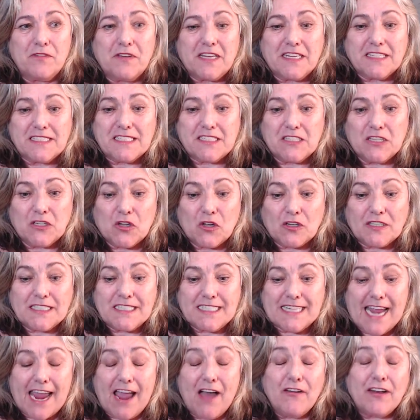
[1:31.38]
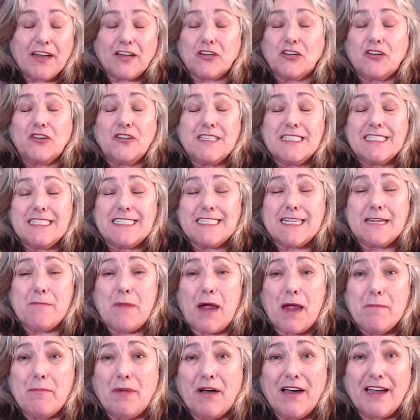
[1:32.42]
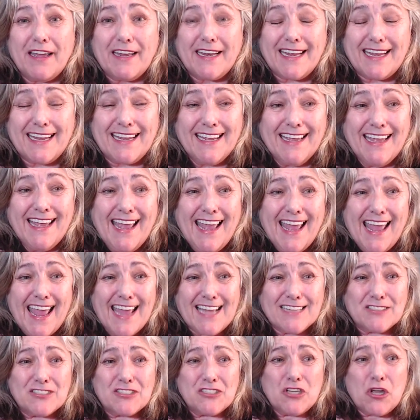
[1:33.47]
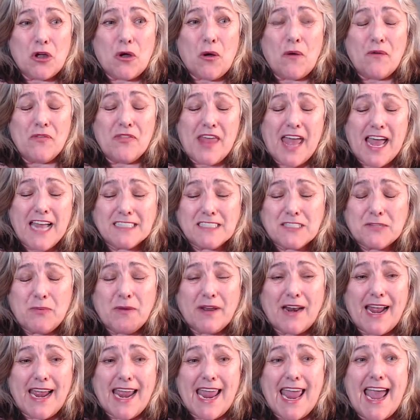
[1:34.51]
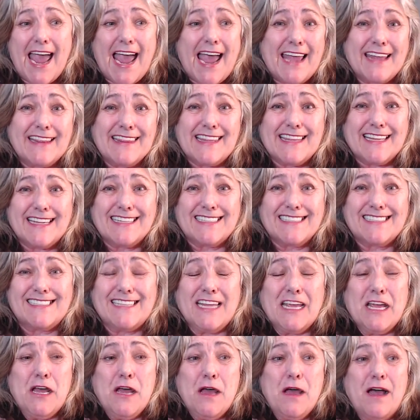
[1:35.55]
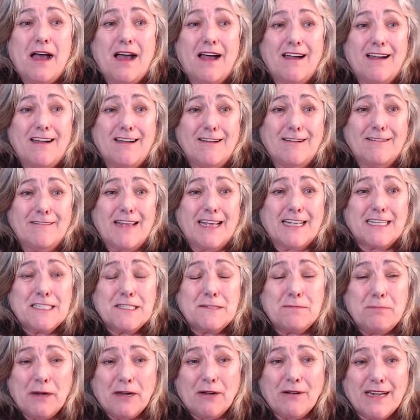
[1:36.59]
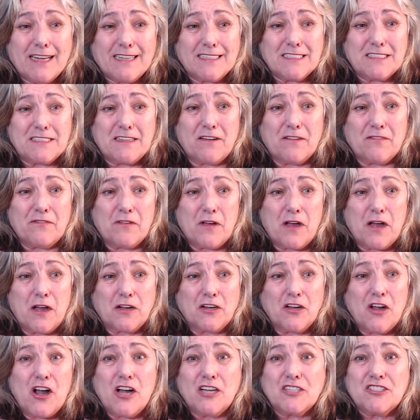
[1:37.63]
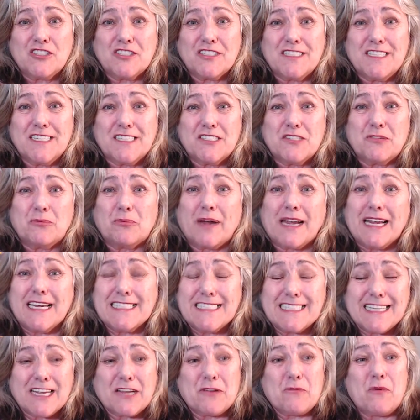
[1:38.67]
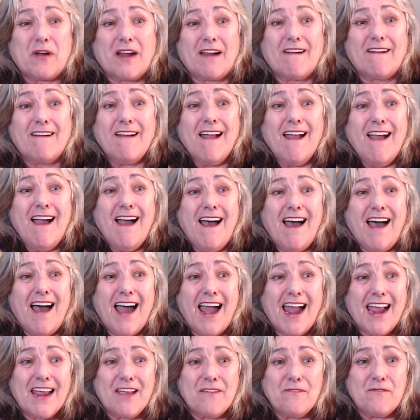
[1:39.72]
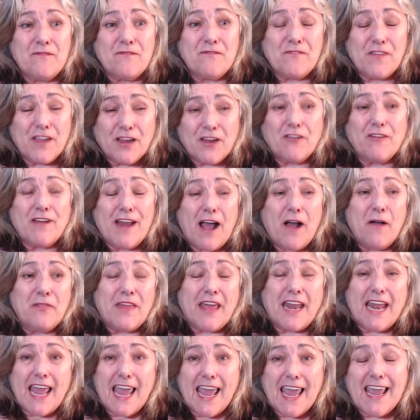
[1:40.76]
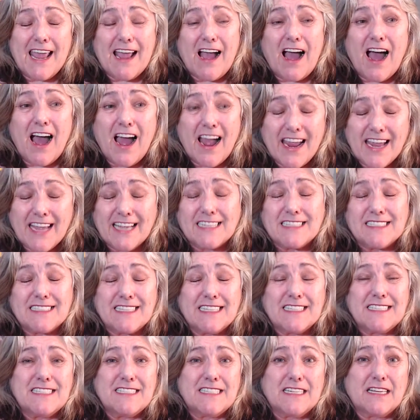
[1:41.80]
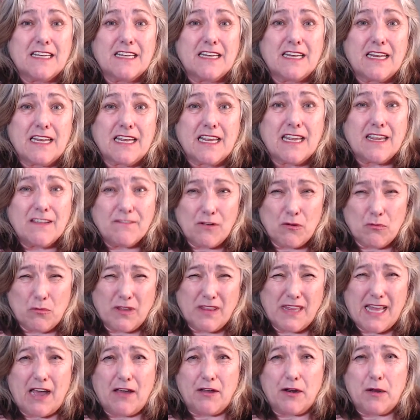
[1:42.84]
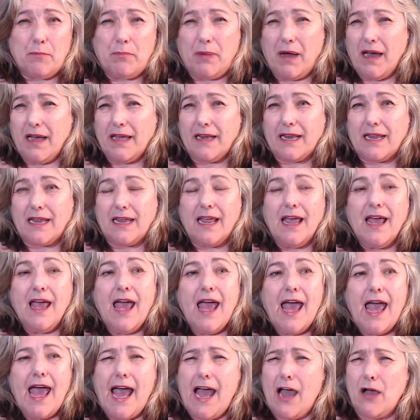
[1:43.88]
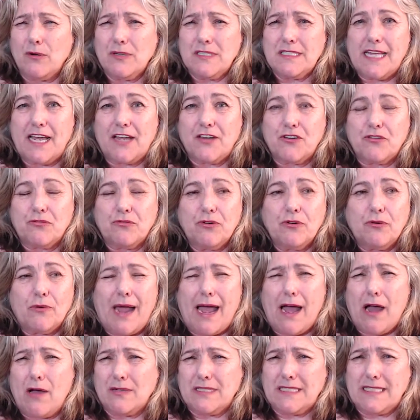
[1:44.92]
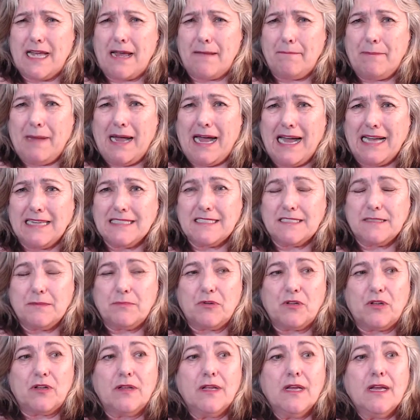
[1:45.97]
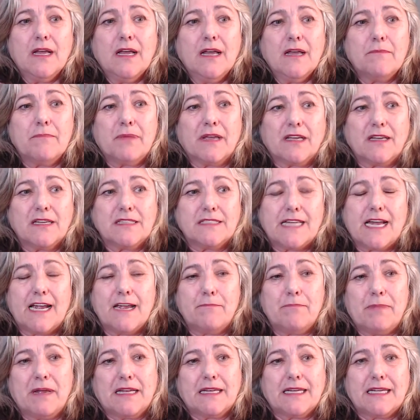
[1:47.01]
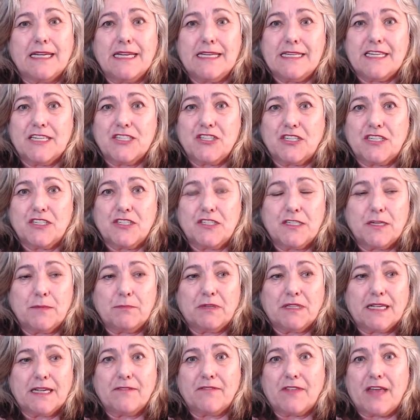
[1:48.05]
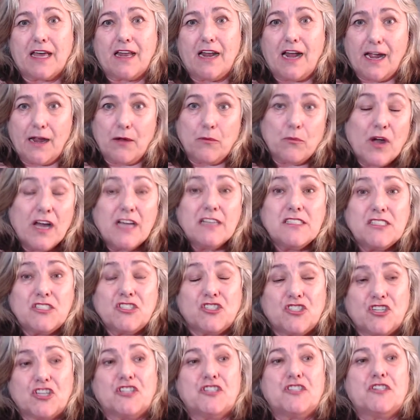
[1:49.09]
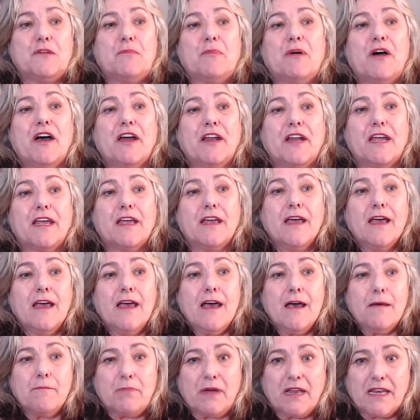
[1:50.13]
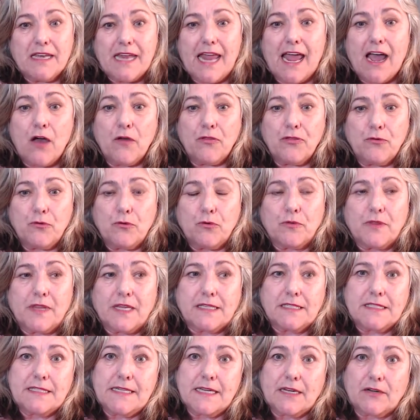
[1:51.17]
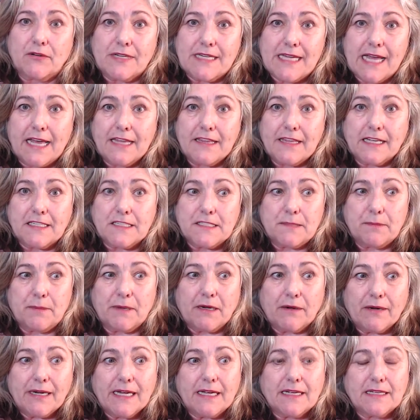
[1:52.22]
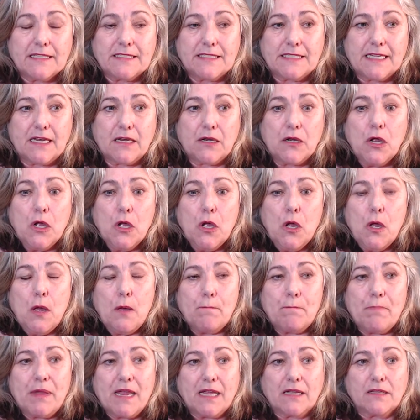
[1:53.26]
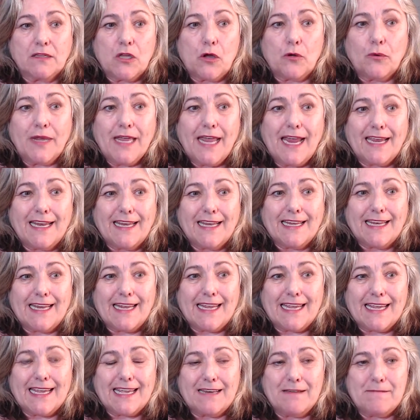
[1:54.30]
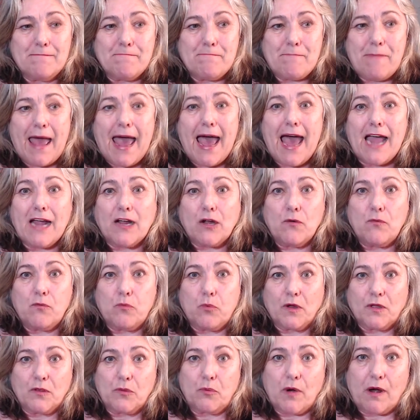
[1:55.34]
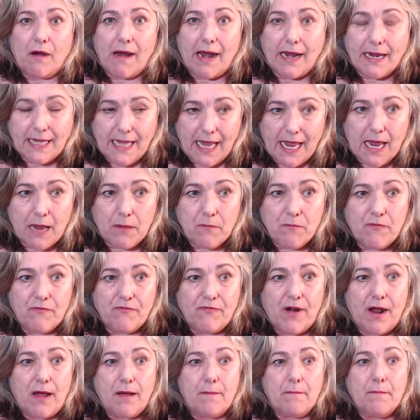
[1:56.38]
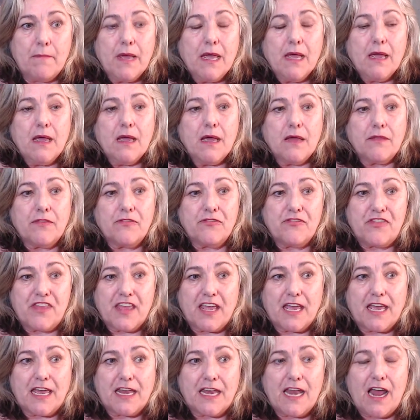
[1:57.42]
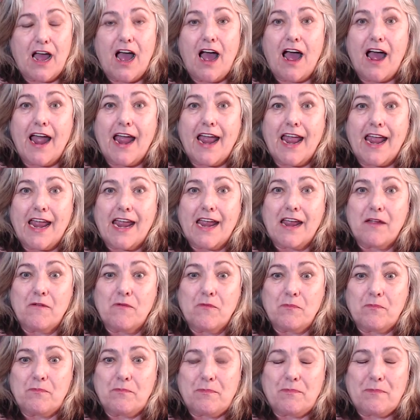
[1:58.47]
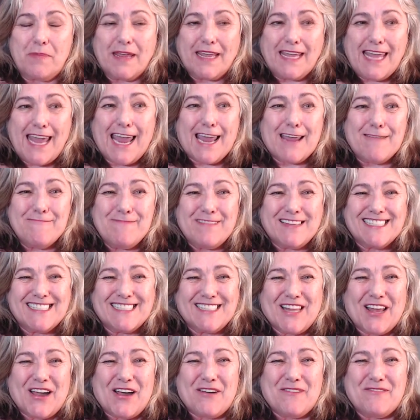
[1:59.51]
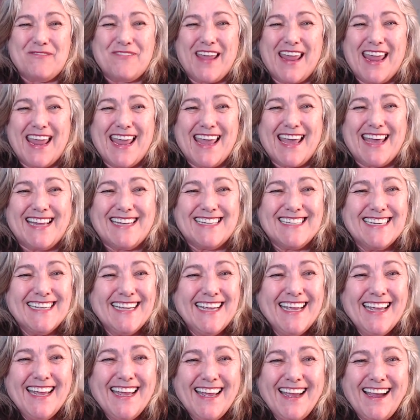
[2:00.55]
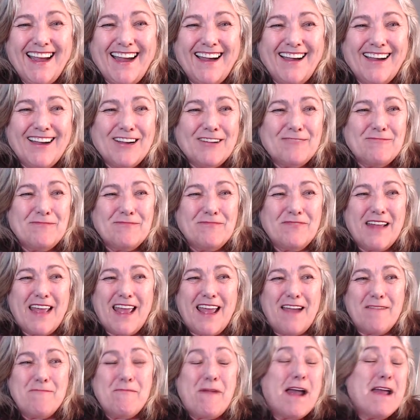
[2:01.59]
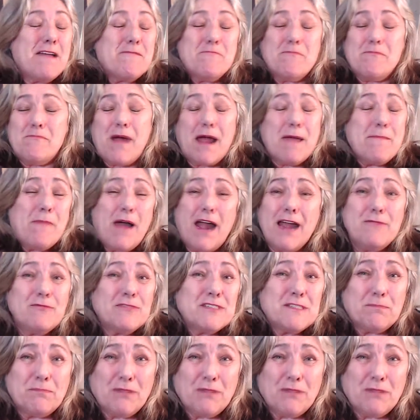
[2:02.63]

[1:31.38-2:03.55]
just looked down and couldn't see my body. And so that's when I had this experience of consciousness raising, where I figured out that, hey, I existed even without a body. How is that true? How is that possible? Because I had been conditioned to believe that I was just a body. But now through this near-death experience and being located in back with where I came from, then I became this love, and my mind was